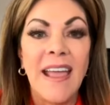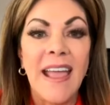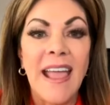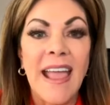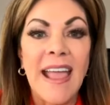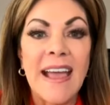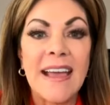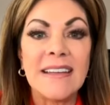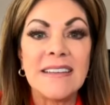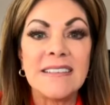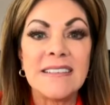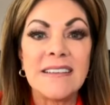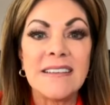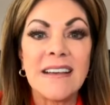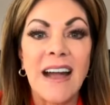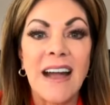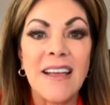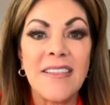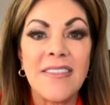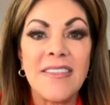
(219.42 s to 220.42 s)
And
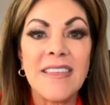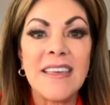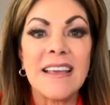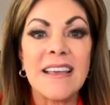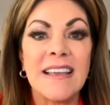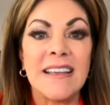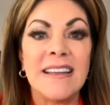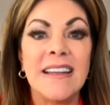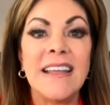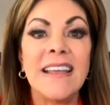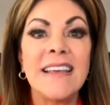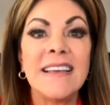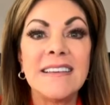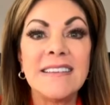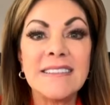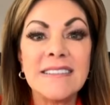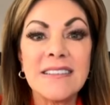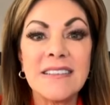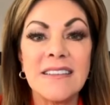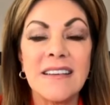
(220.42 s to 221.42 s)
I think it
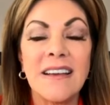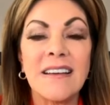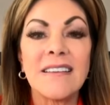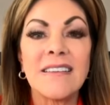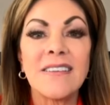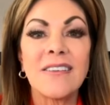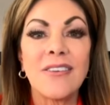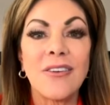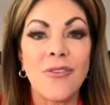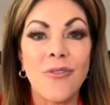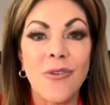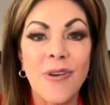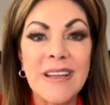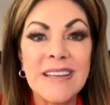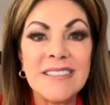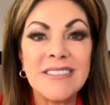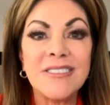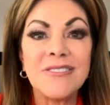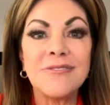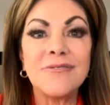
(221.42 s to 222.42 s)
is
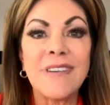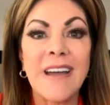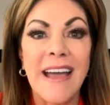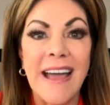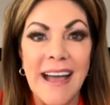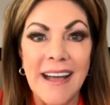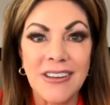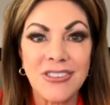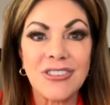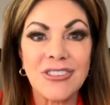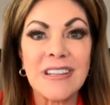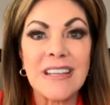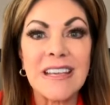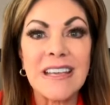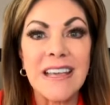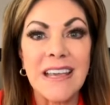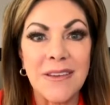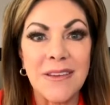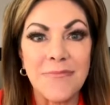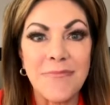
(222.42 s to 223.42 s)
going to
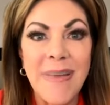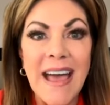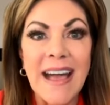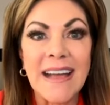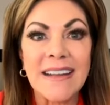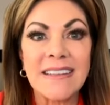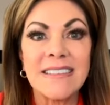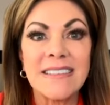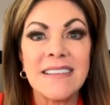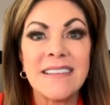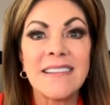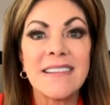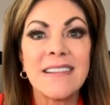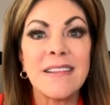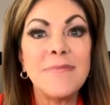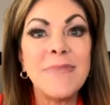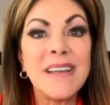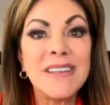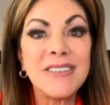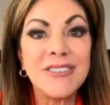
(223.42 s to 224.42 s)
actually impact
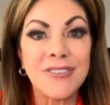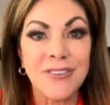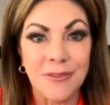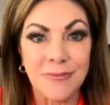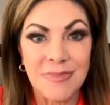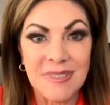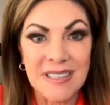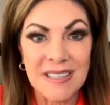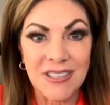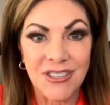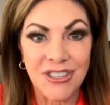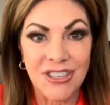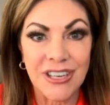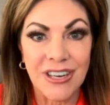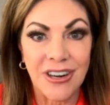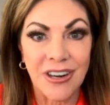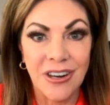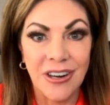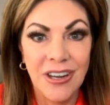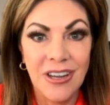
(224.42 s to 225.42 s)
the midterms this
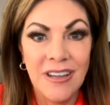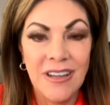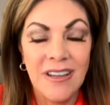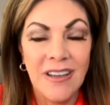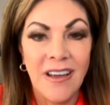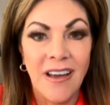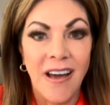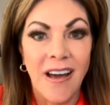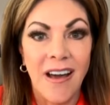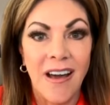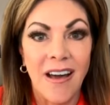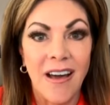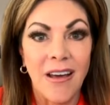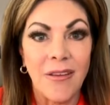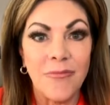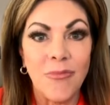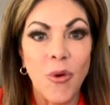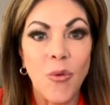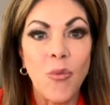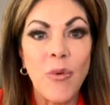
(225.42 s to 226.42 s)
year.
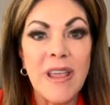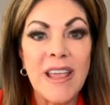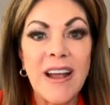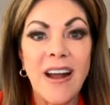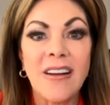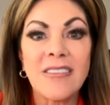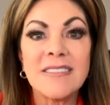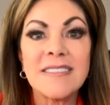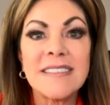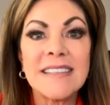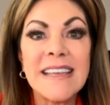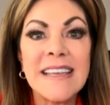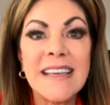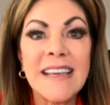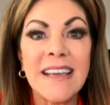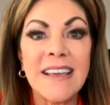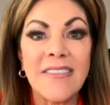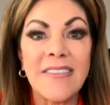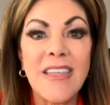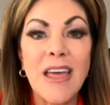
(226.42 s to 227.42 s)
We are
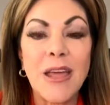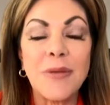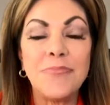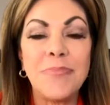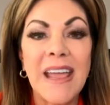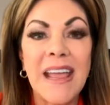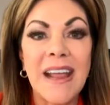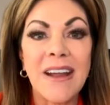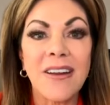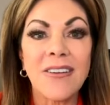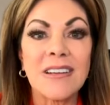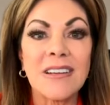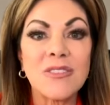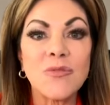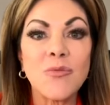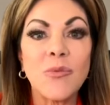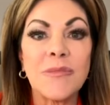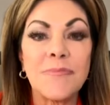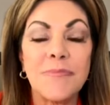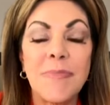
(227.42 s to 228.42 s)
seeing that
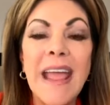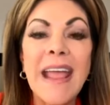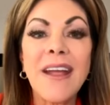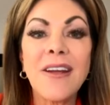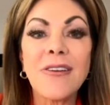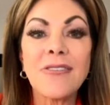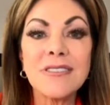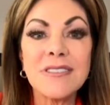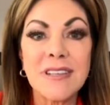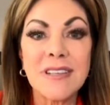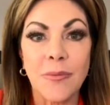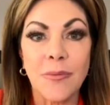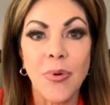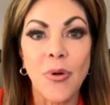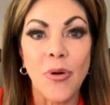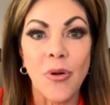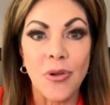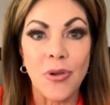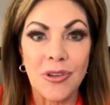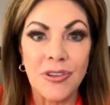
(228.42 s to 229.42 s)
parents, when parents are
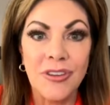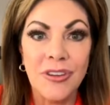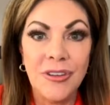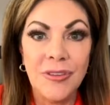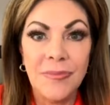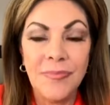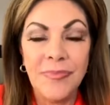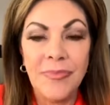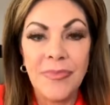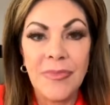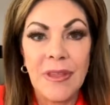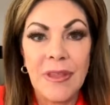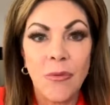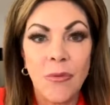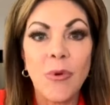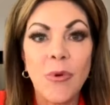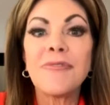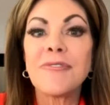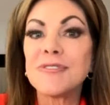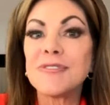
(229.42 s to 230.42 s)
polled,
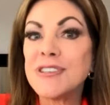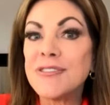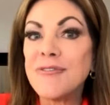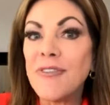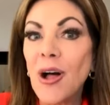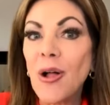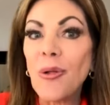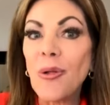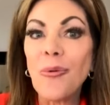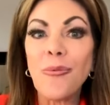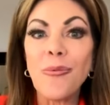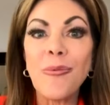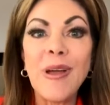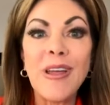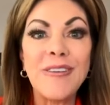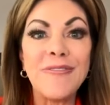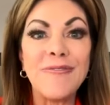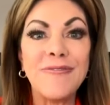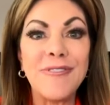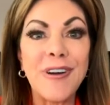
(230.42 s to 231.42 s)
well, first of all,
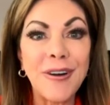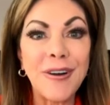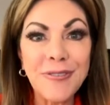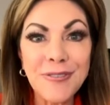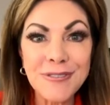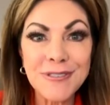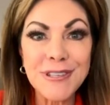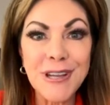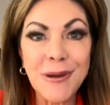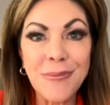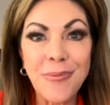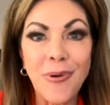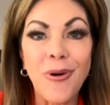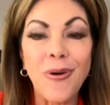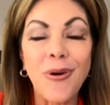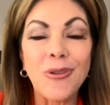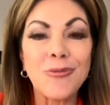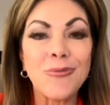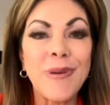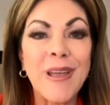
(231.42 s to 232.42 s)
when voters are
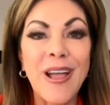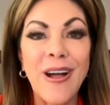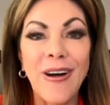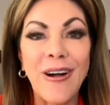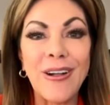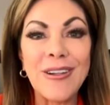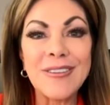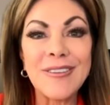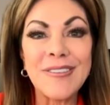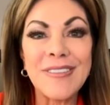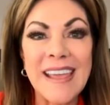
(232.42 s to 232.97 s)
polled, we all know